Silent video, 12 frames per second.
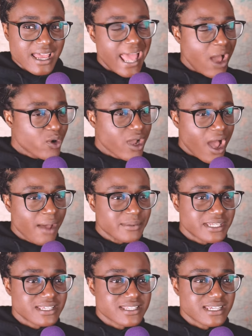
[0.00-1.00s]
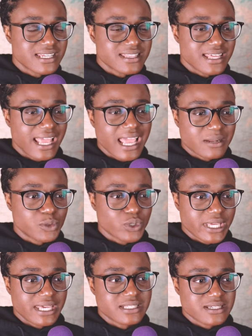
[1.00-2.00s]
How common is it in the animal
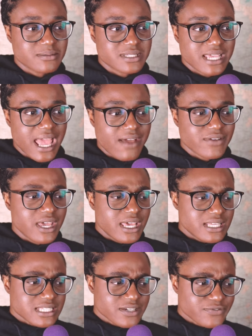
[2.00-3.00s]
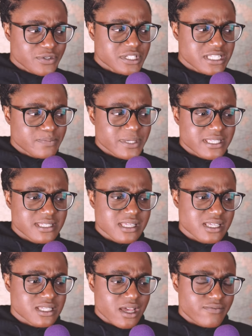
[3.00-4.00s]
kingdom to have different
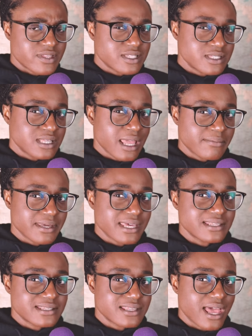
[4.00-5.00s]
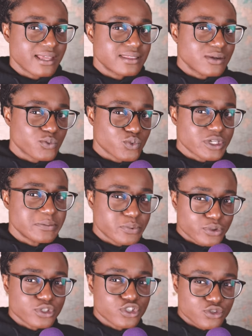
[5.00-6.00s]
species of the same insect that
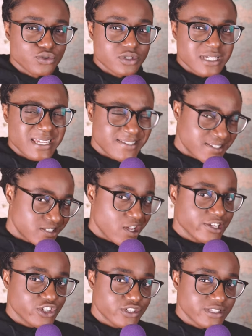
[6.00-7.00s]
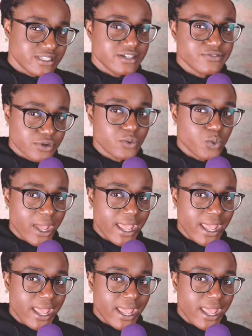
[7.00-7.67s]
reproduce in such different